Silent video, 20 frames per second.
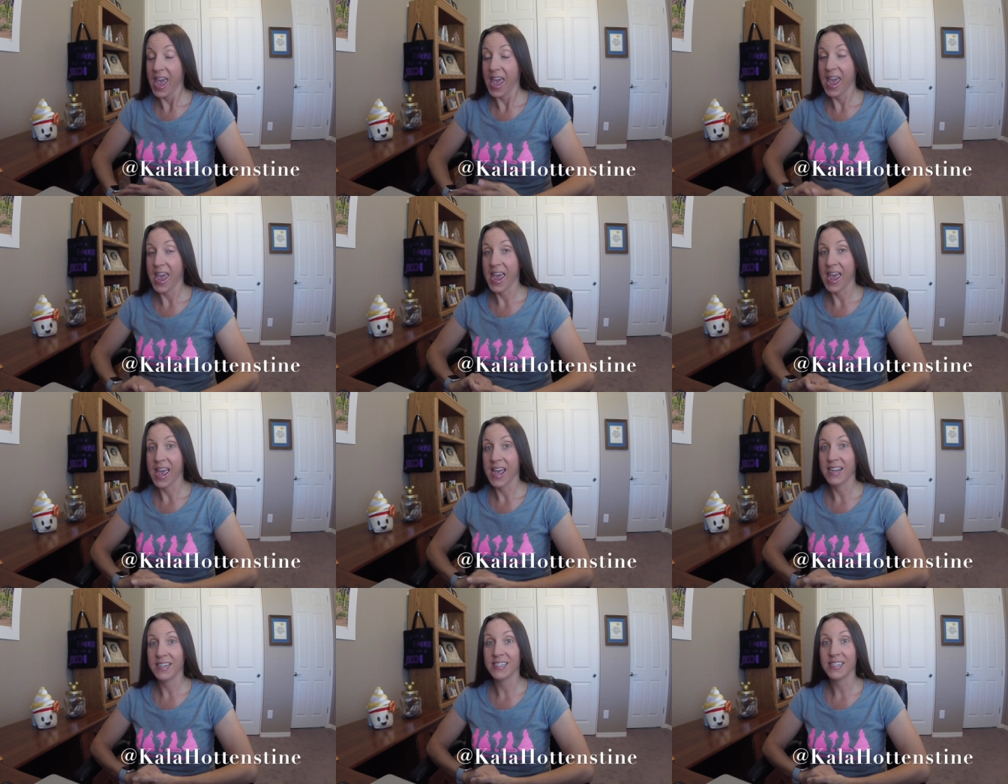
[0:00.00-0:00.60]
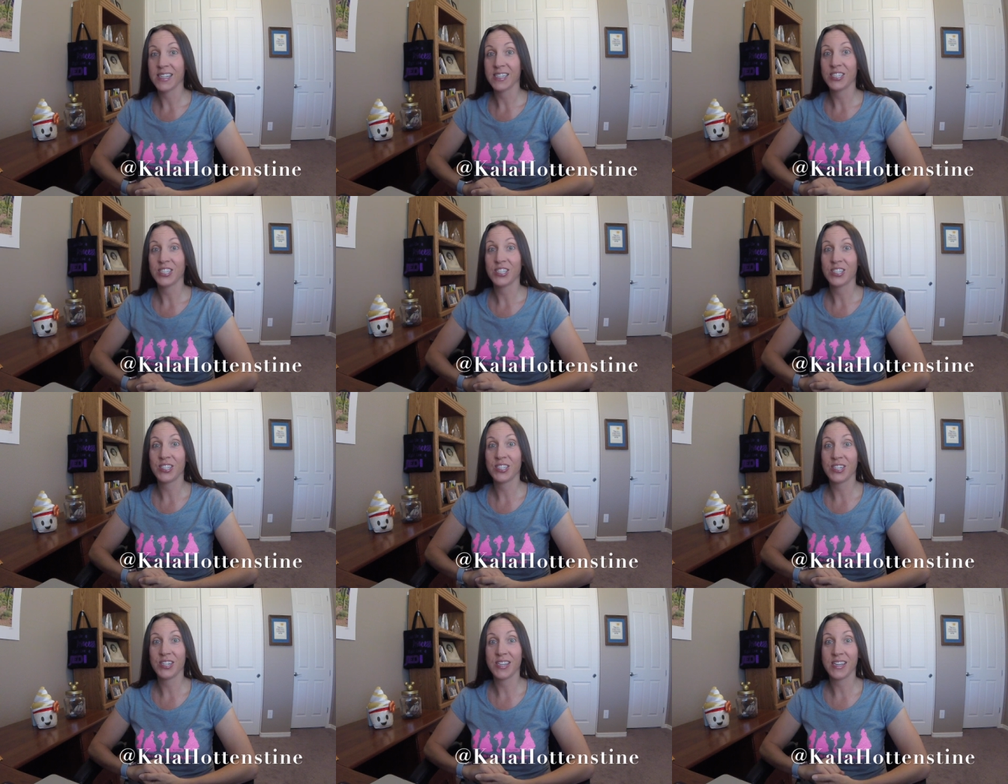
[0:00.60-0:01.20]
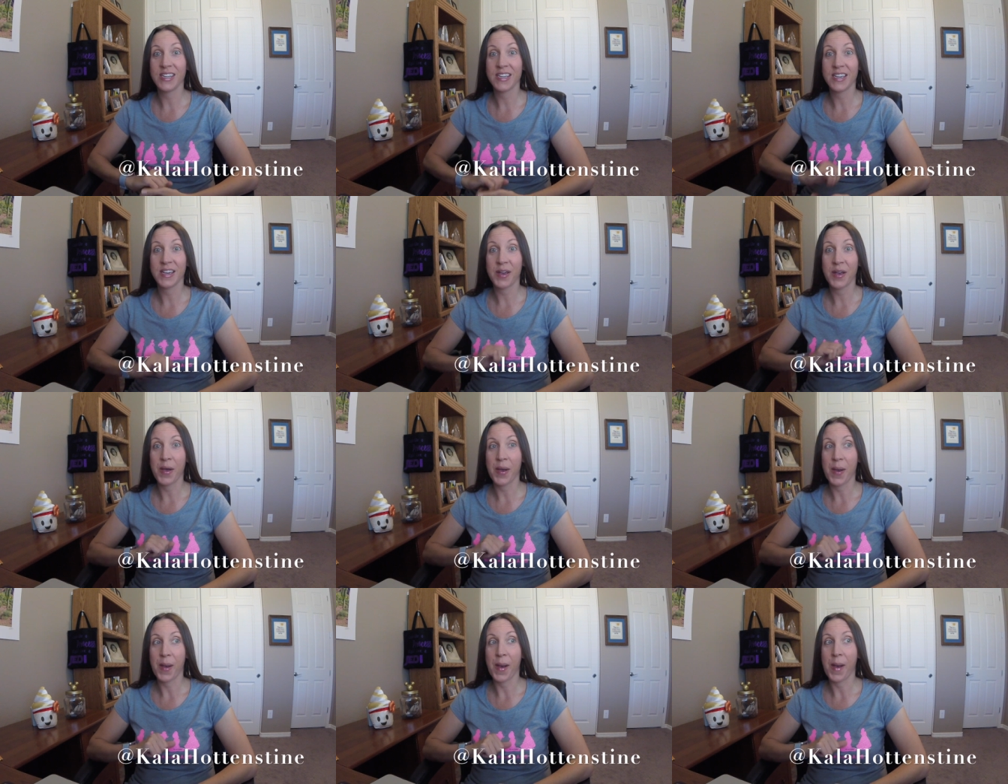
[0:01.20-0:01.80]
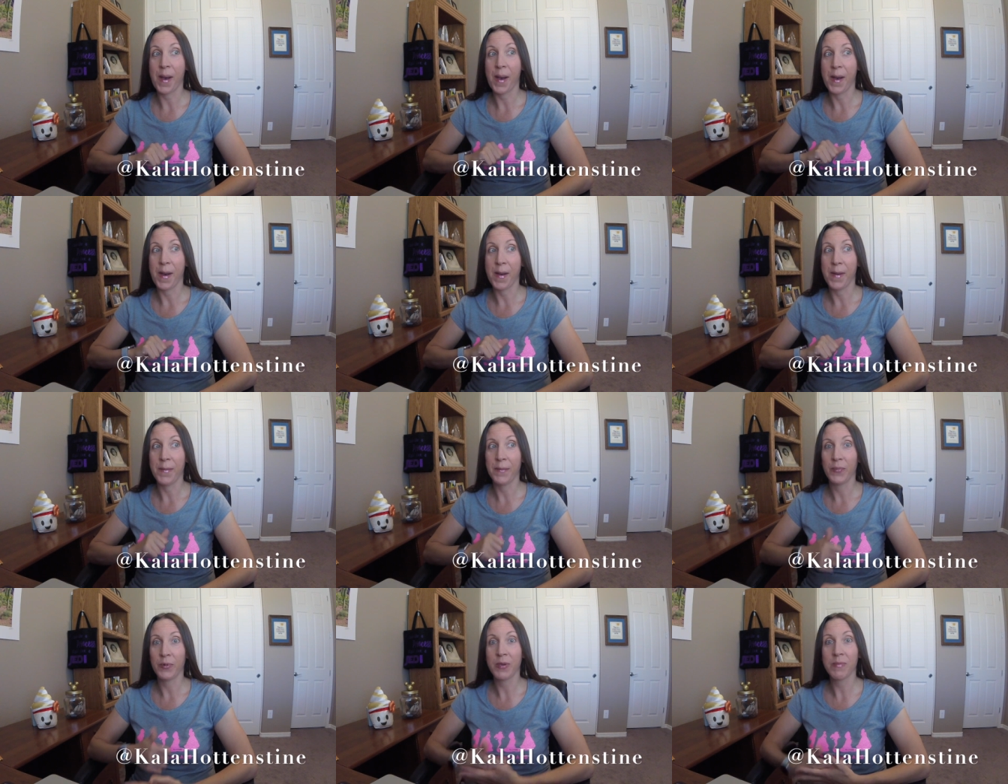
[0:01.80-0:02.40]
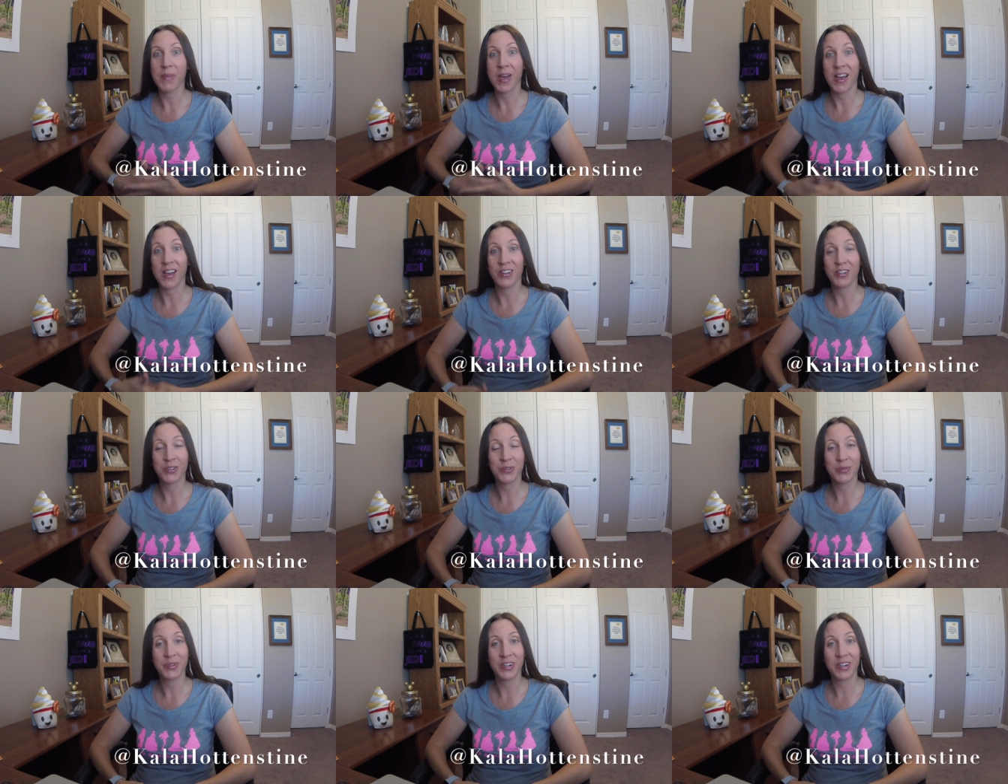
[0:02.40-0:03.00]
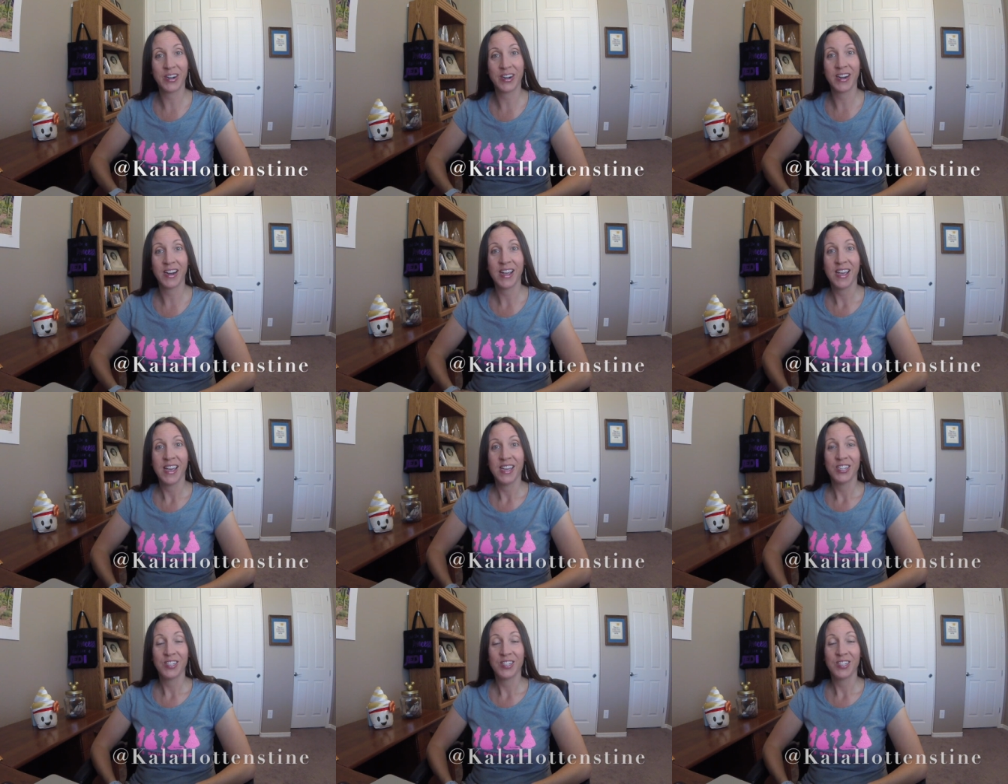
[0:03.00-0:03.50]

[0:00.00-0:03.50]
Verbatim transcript: and she um, we met on Twitter.